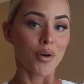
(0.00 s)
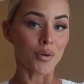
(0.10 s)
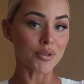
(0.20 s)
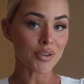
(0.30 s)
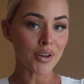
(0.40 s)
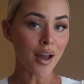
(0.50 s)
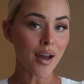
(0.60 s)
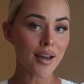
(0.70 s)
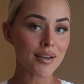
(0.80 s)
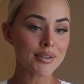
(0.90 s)
Also, you
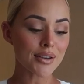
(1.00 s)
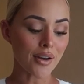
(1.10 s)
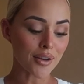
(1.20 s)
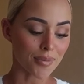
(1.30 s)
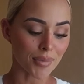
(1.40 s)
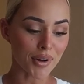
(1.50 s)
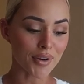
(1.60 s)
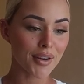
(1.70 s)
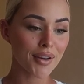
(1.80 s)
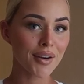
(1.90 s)
guys, if I look
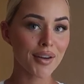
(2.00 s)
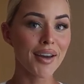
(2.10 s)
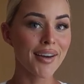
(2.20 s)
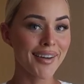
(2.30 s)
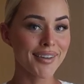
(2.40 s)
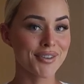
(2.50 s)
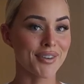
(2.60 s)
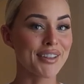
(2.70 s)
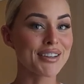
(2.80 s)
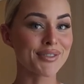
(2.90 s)
bloated
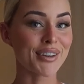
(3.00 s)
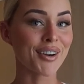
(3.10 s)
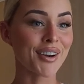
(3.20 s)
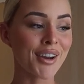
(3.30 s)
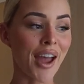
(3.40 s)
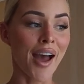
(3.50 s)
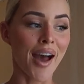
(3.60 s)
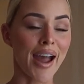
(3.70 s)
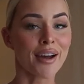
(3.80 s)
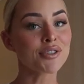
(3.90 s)
during this video,
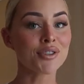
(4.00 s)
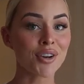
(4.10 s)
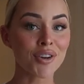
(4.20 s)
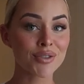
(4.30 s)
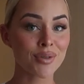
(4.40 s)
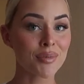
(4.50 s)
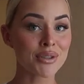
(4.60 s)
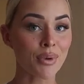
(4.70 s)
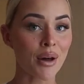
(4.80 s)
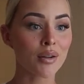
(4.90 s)
I have to show you swim
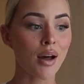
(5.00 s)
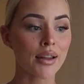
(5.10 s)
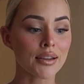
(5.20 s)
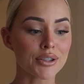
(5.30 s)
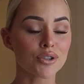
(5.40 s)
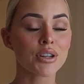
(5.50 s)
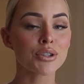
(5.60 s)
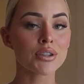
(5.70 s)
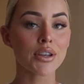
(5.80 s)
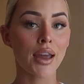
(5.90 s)
as well. I literally
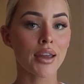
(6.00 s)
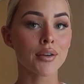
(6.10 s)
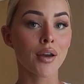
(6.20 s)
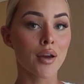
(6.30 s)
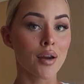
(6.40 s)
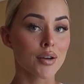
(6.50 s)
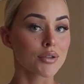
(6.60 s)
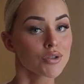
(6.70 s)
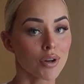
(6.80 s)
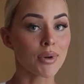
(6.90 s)
just ate
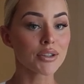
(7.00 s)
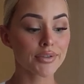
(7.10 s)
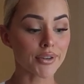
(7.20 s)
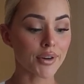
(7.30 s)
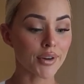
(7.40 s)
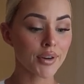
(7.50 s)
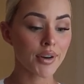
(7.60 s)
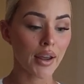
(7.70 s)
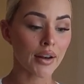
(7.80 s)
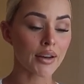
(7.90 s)
so much food
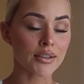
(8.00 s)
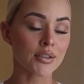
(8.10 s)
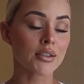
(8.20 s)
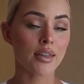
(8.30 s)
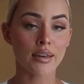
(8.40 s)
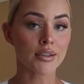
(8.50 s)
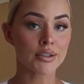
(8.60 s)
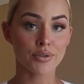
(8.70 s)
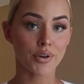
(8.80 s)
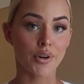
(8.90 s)
and I didn't think this
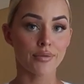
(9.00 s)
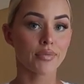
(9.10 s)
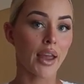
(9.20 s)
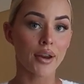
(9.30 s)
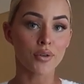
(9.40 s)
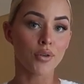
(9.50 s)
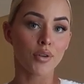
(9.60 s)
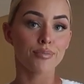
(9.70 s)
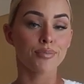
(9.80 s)
through at all,